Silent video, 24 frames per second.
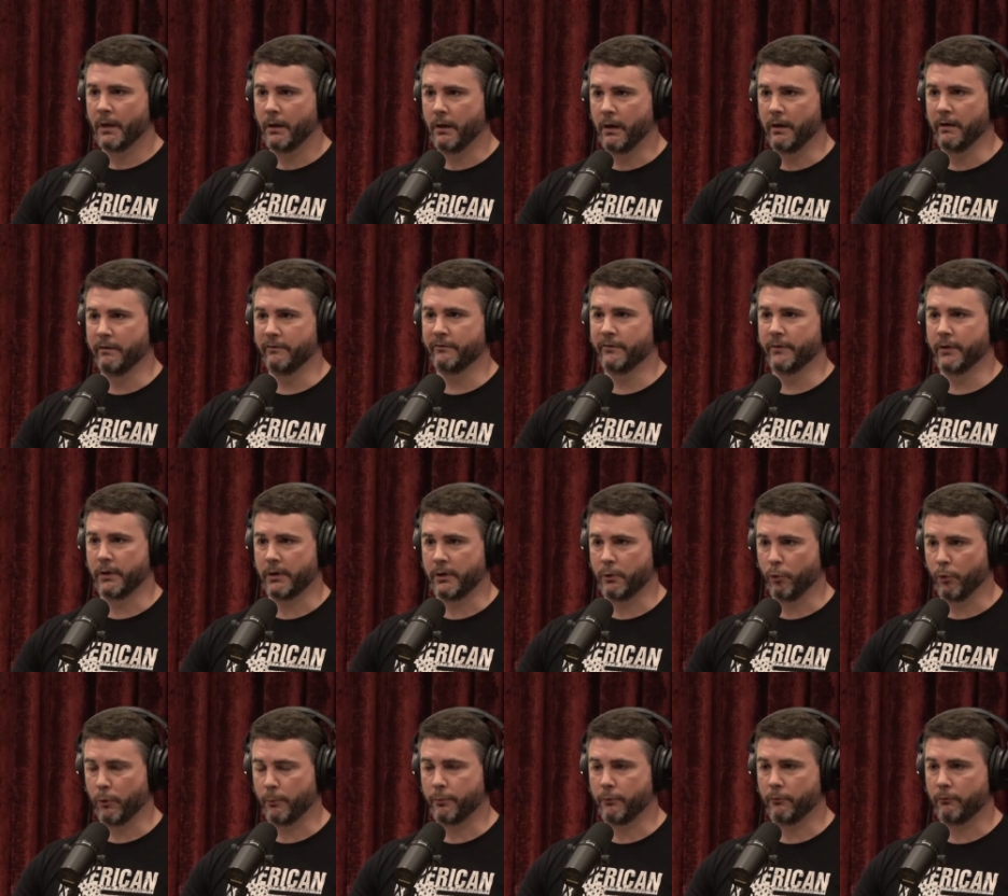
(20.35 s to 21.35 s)
of a
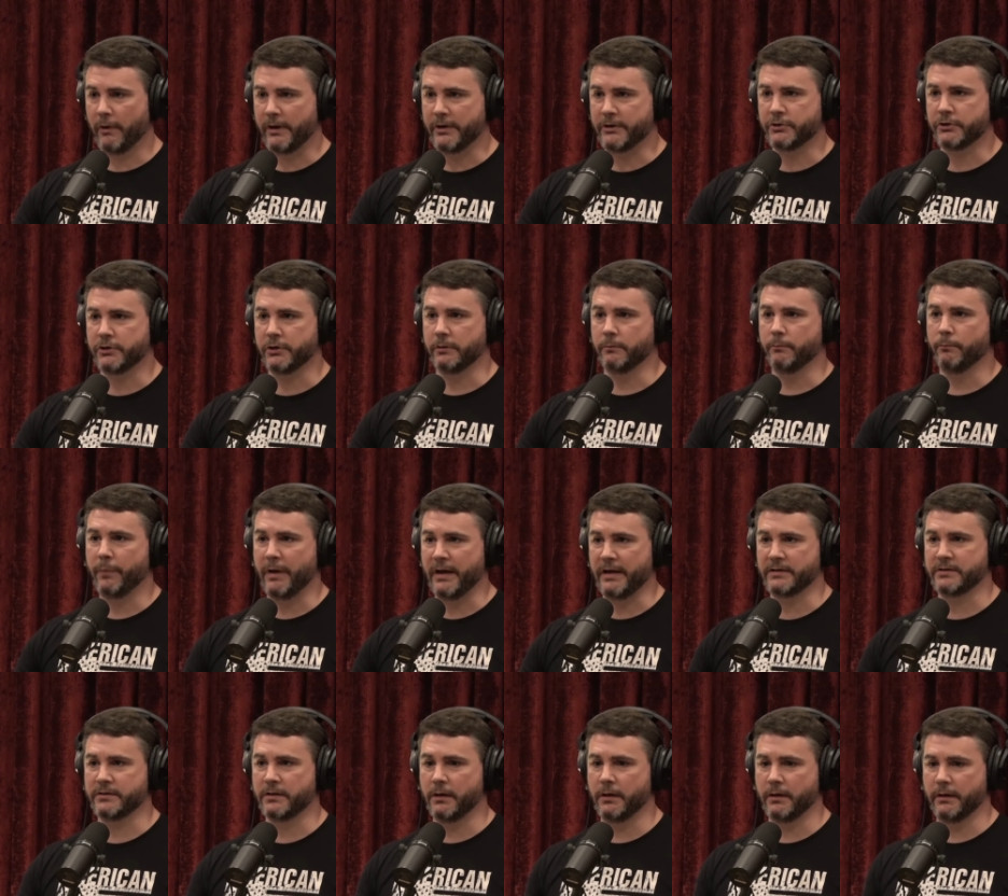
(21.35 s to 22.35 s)
corporation
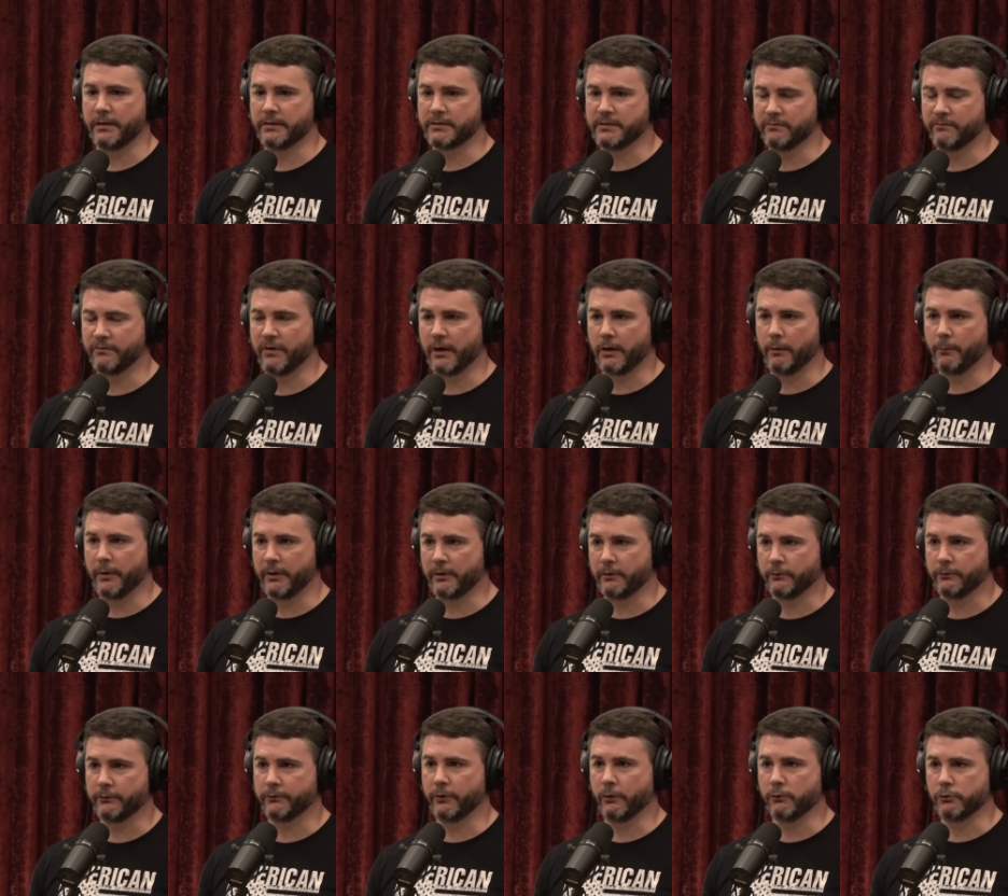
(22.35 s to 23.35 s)
based on its
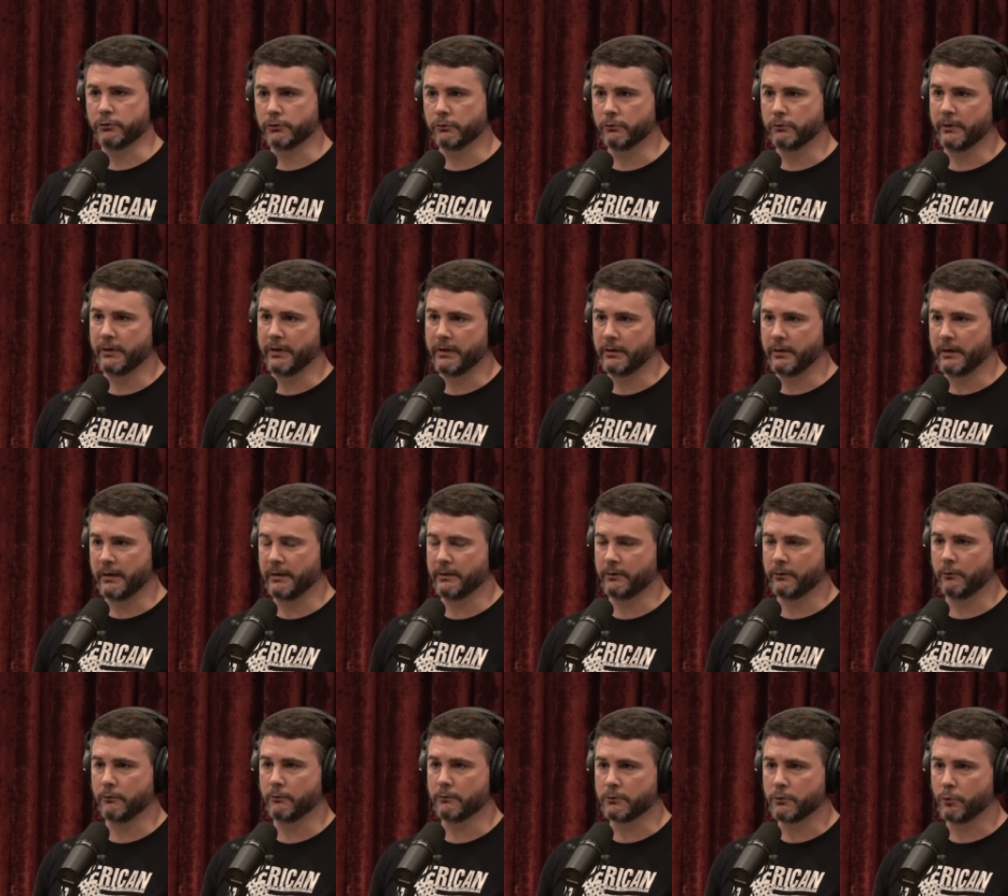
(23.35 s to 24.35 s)
environmental, social, and
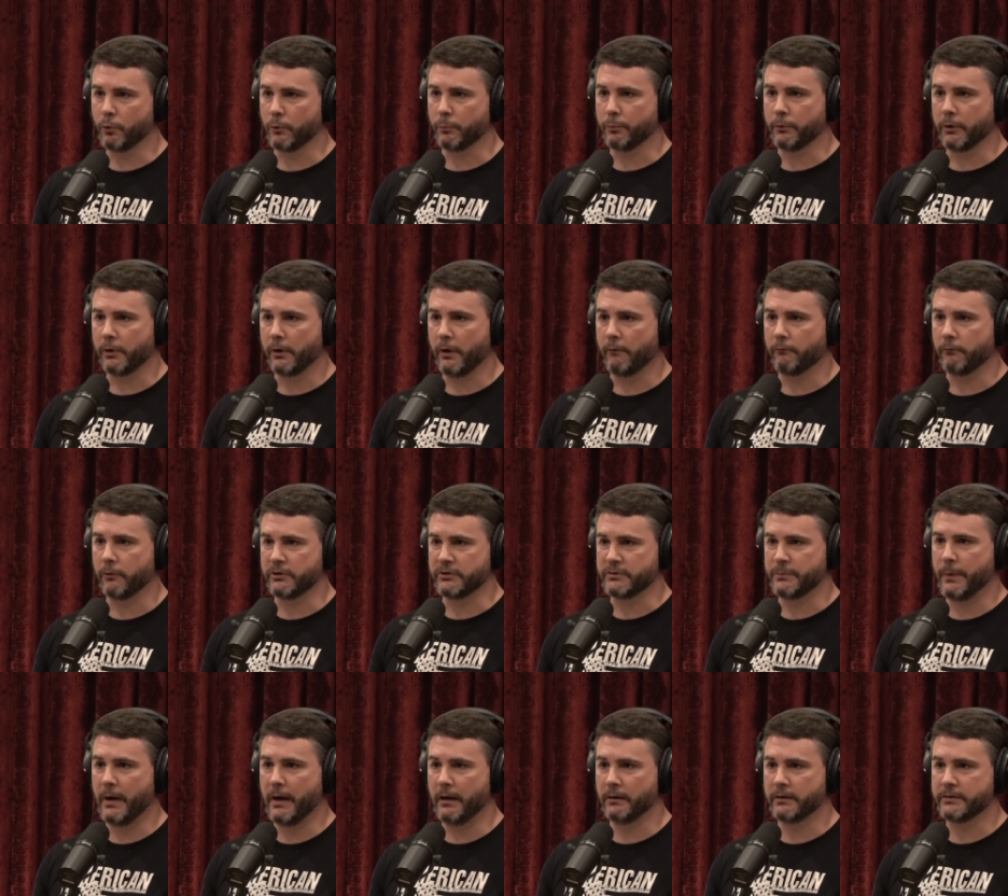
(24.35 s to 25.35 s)
internal corporate governance
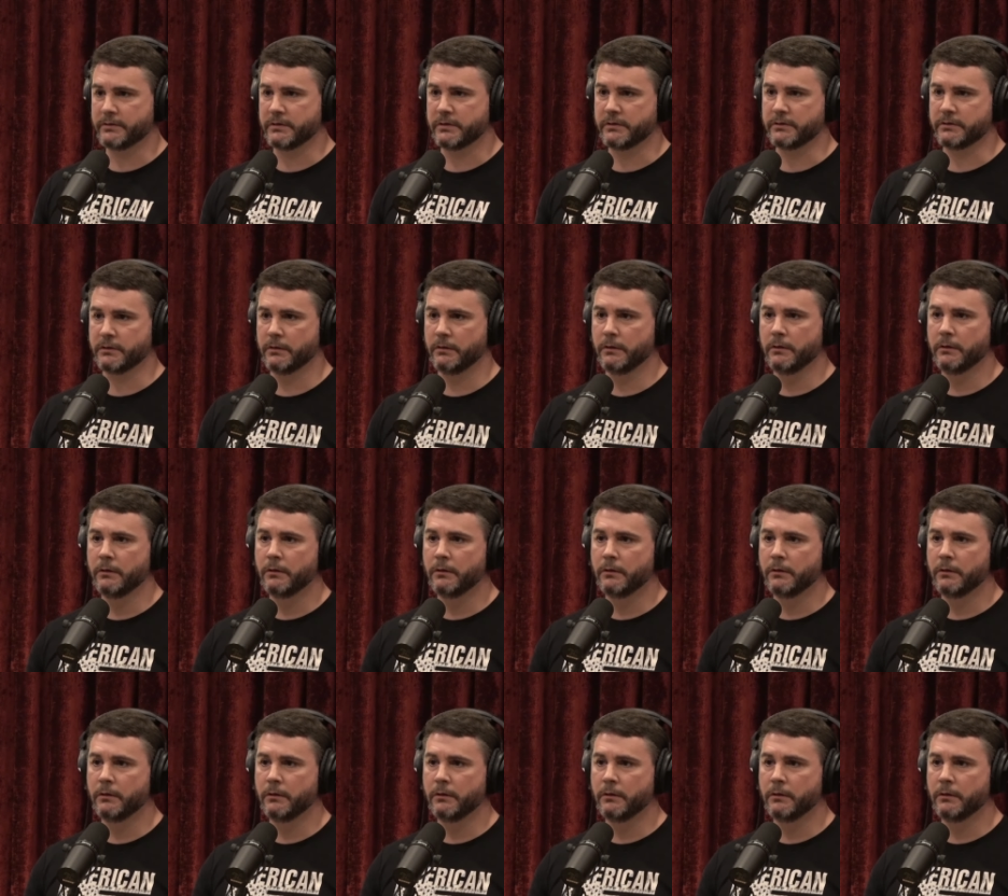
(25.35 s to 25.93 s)
Long term vi